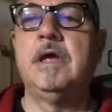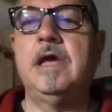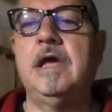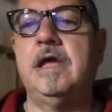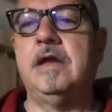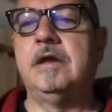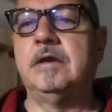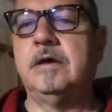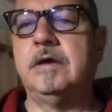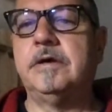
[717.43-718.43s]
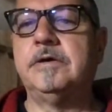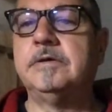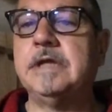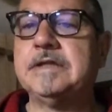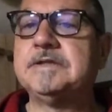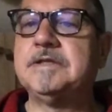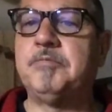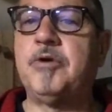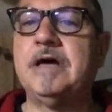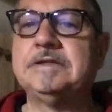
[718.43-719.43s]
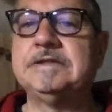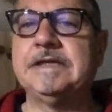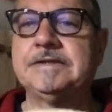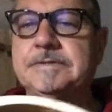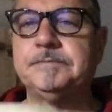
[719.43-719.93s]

and uh, that's the process.